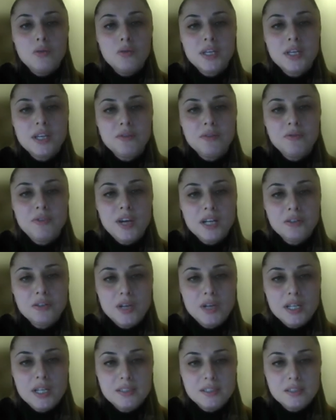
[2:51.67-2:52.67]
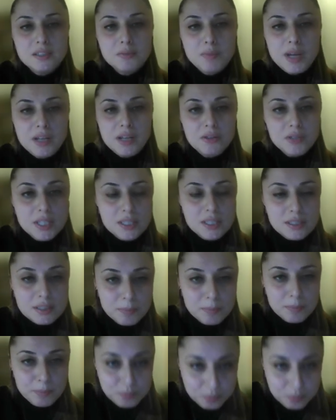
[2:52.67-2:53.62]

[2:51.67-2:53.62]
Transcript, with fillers: we can factorize this matrix